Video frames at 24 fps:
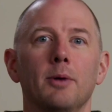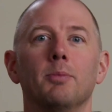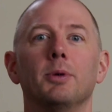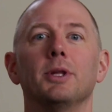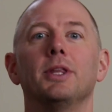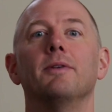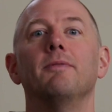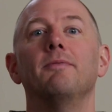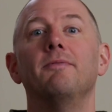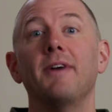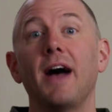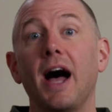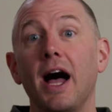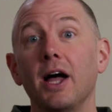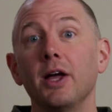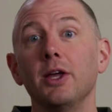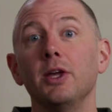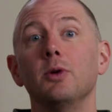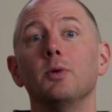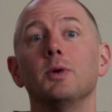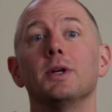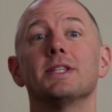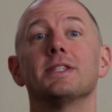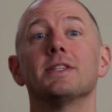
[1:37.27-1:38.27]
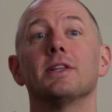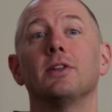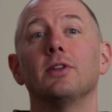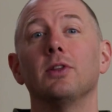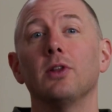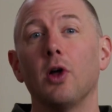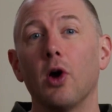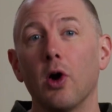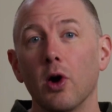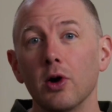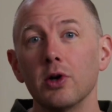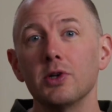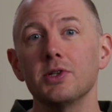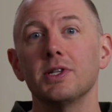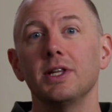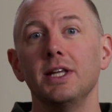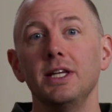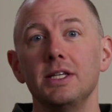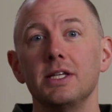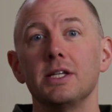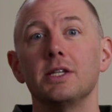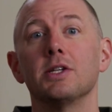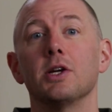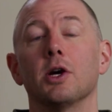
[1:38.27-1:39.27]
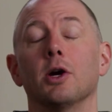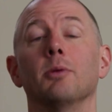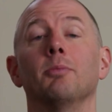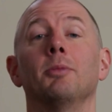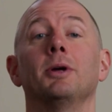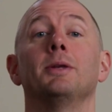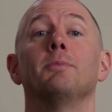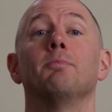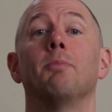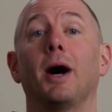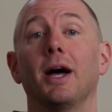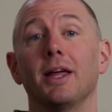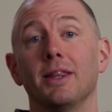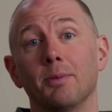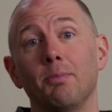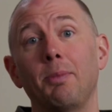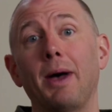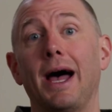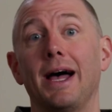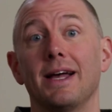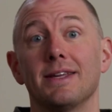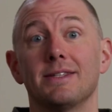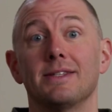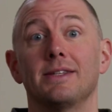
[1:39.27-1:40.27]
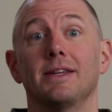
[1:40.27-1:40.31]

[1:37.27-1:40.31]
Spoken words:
but the value is largely determined by the past